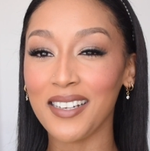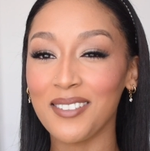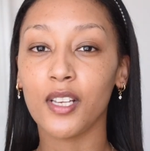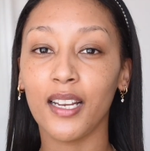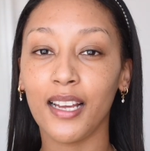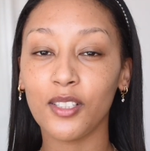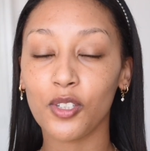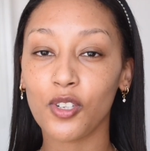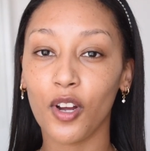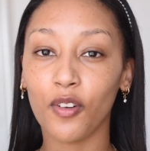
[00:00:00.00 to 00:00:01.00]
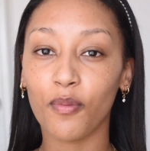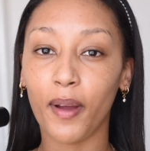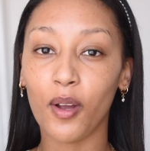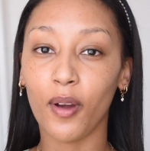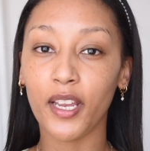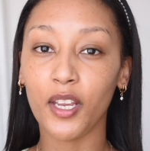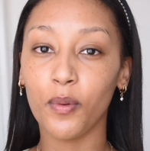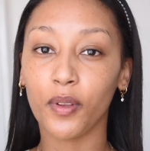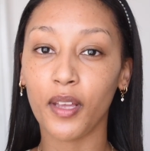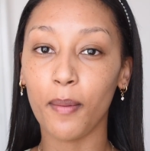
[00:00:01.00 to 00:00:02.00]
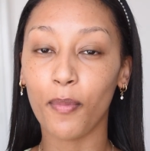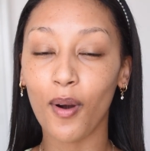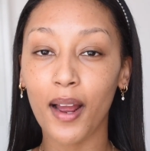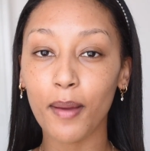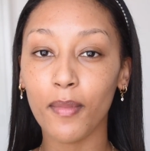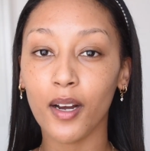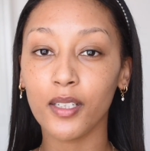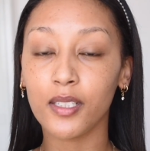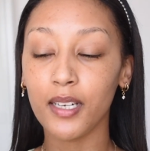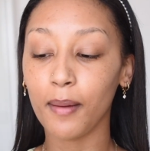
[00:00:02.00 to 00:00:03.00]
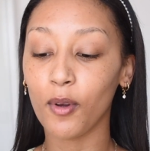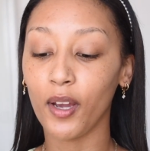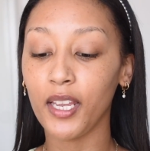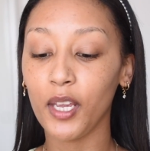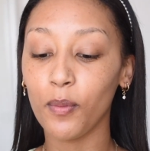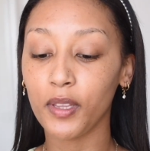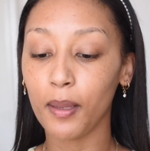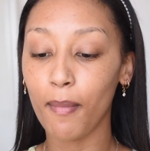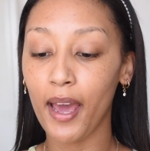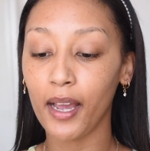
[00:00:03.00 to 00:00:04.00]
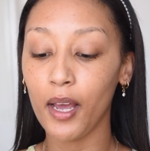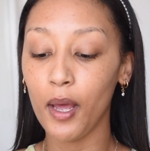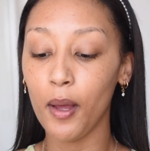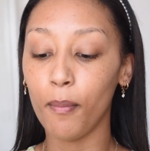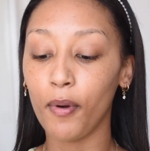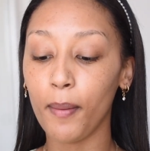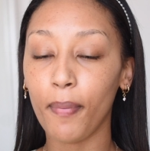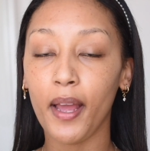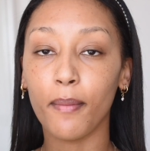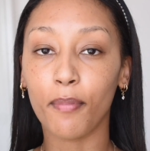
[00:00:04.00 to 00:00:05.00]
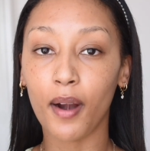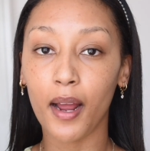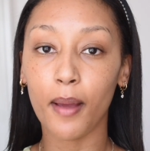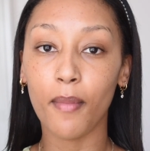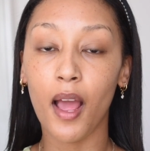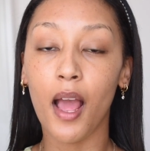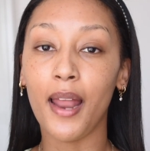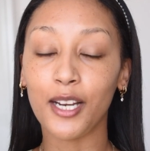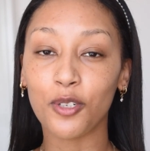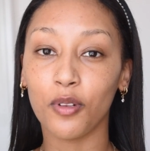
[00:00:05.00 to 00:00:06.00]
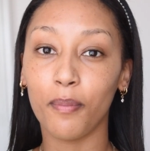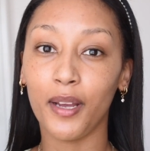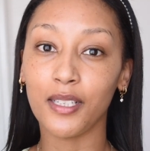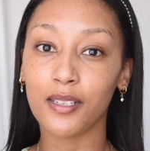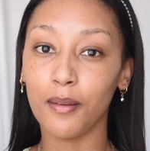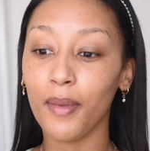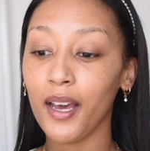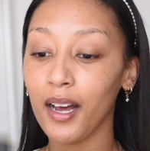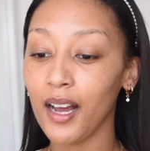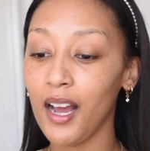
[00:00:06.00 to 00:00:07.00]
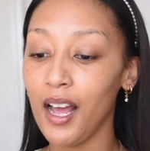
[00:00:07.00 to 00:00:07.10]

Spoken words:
So I like to start off by going in with a primer. Today I'm going in with the MAC Prep and Prime Natural Base Lumiere.